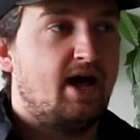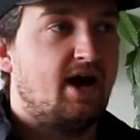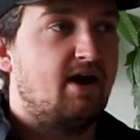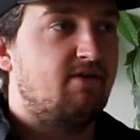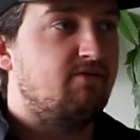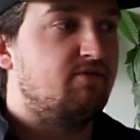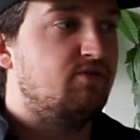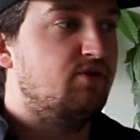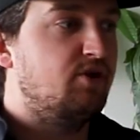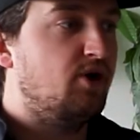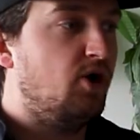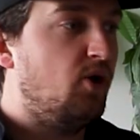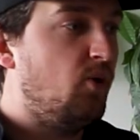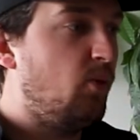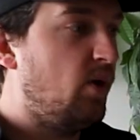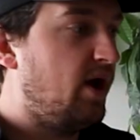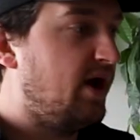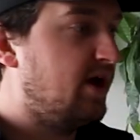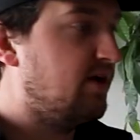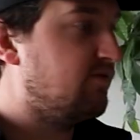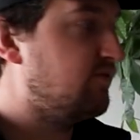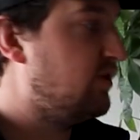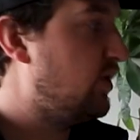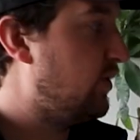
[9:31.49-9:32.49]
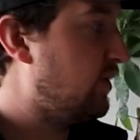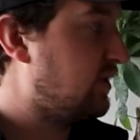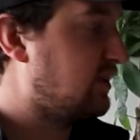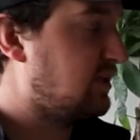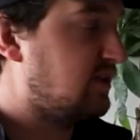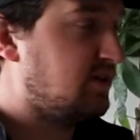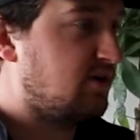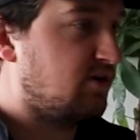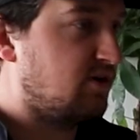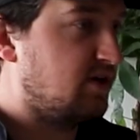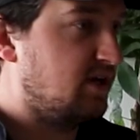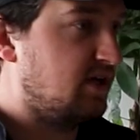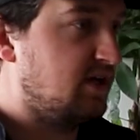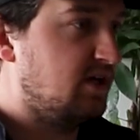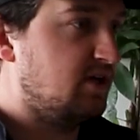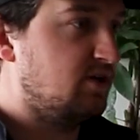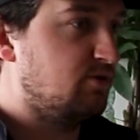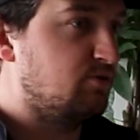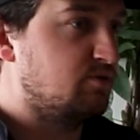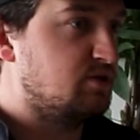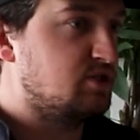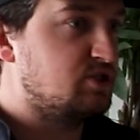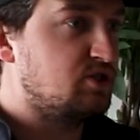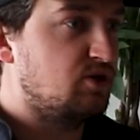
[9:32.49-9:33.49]
have no way of knowing that they're gonna get
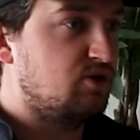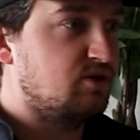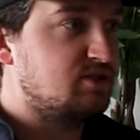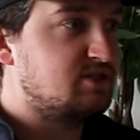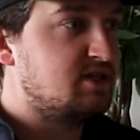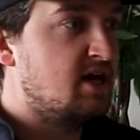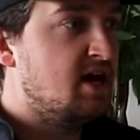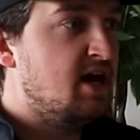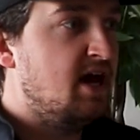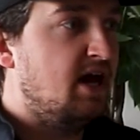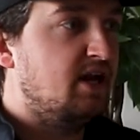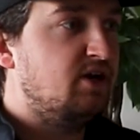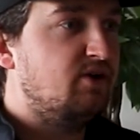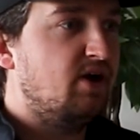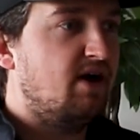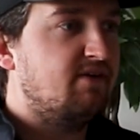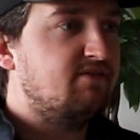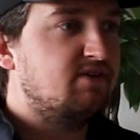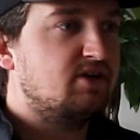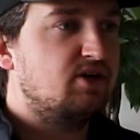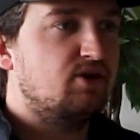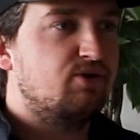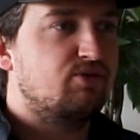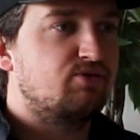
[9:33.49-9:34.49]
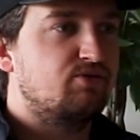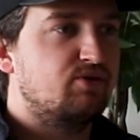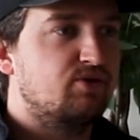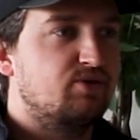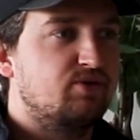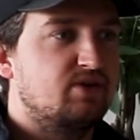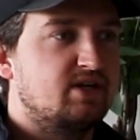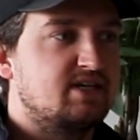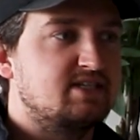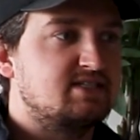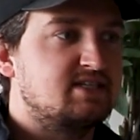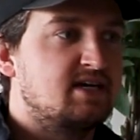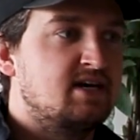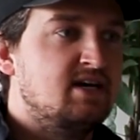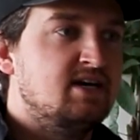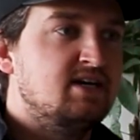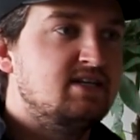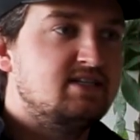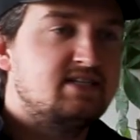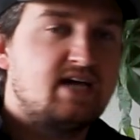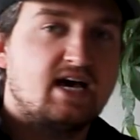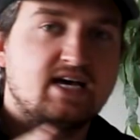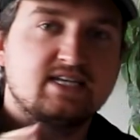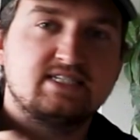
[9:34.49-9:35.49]
you results, and you have to go through this
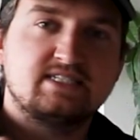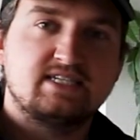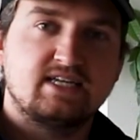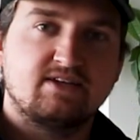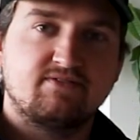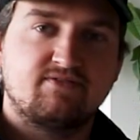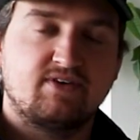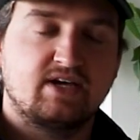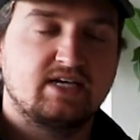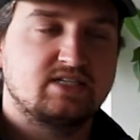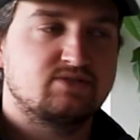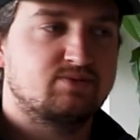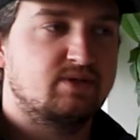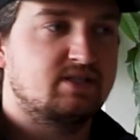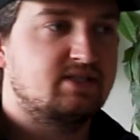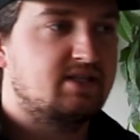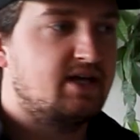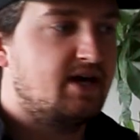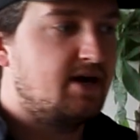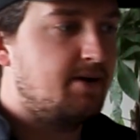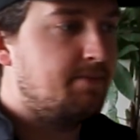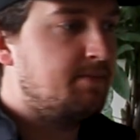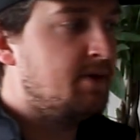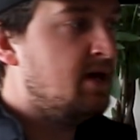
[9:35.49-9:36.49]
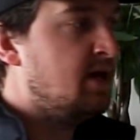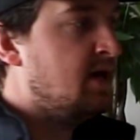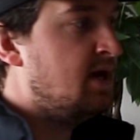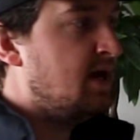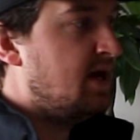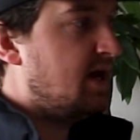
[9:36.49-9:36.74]
testing phase with them,